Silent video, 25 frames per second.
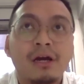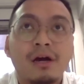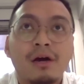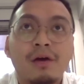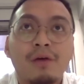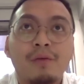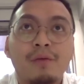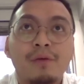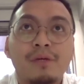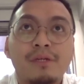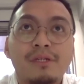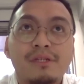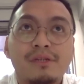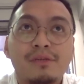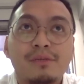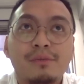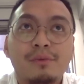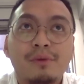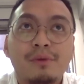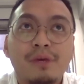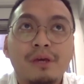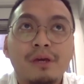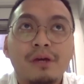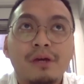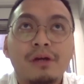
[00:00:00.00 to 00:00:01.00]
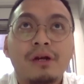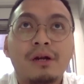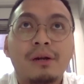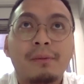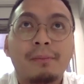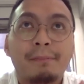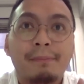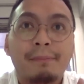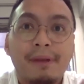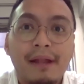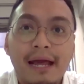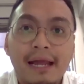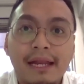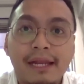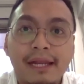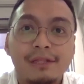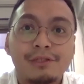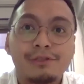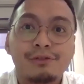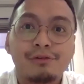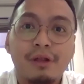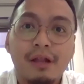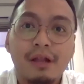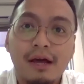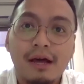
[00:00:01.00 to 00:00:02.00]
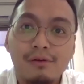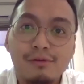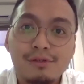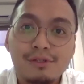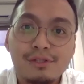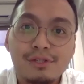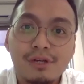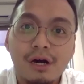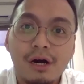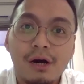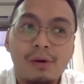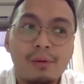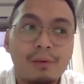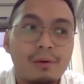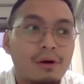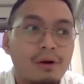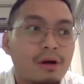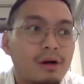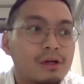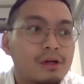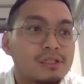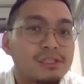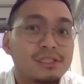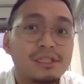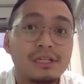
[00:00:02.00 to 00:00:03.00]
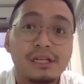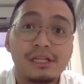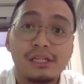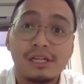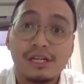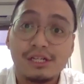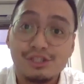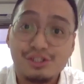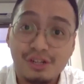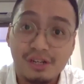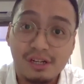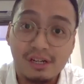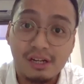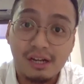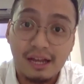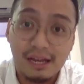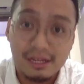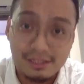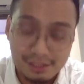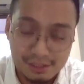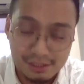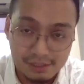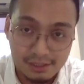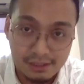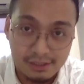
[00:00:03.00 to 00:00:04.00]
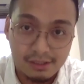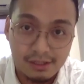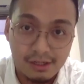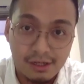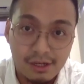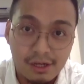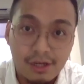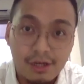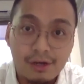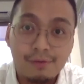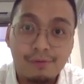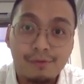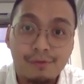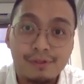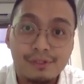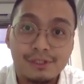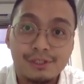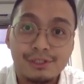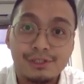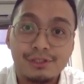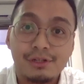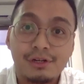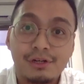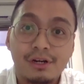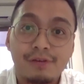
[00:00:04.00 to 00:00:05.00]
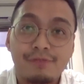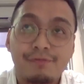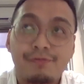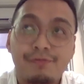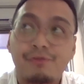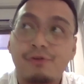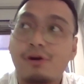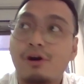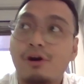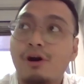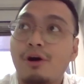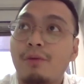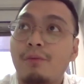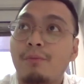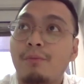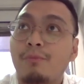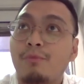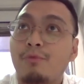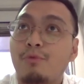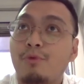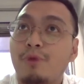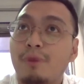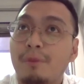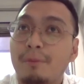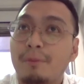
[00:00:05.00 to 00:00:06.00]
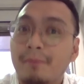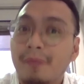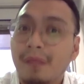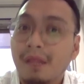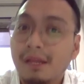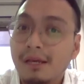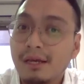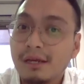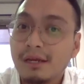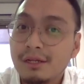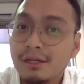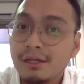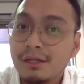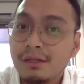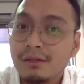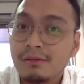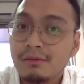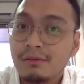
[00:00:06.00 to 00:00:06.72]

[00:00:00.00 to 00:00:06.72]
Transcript: We are planning to launch our signature collection, which is start from 1 million